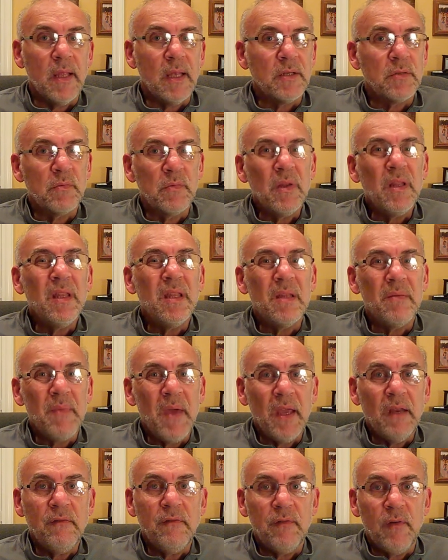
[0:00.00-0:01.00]
That's really the
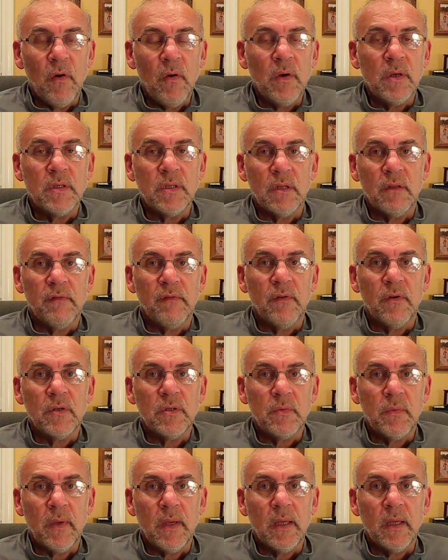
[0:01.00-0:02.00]
main focus of the
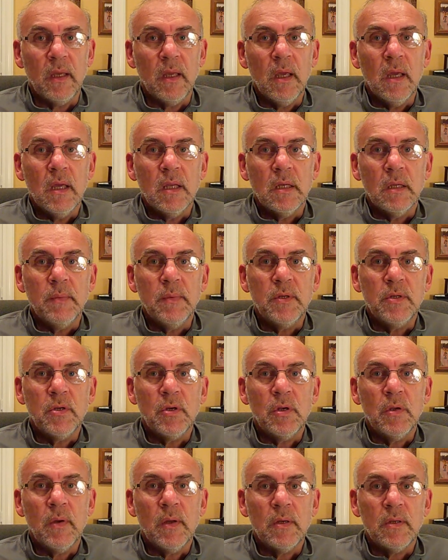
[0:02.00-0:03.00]
first week, to be
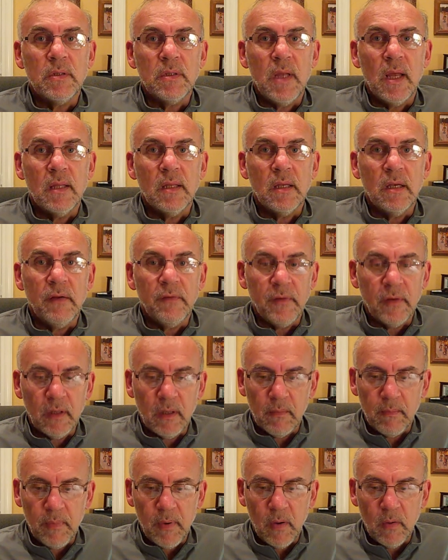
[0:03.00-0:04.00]
sure you understand the different
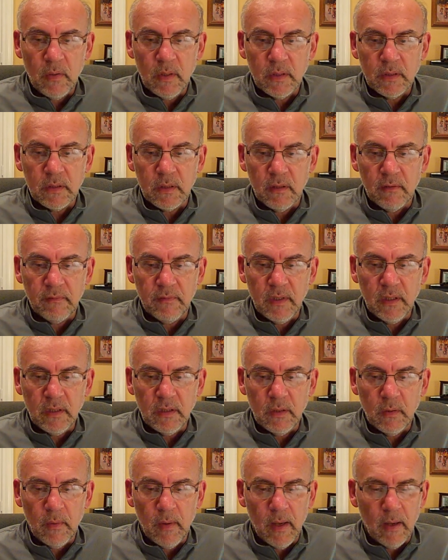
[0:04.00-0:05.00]
components of
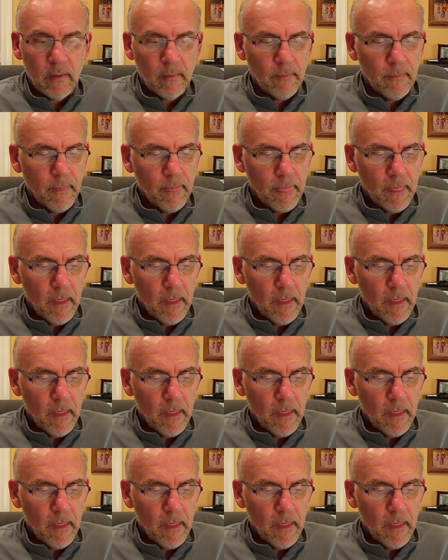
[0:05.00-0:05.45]
D2L.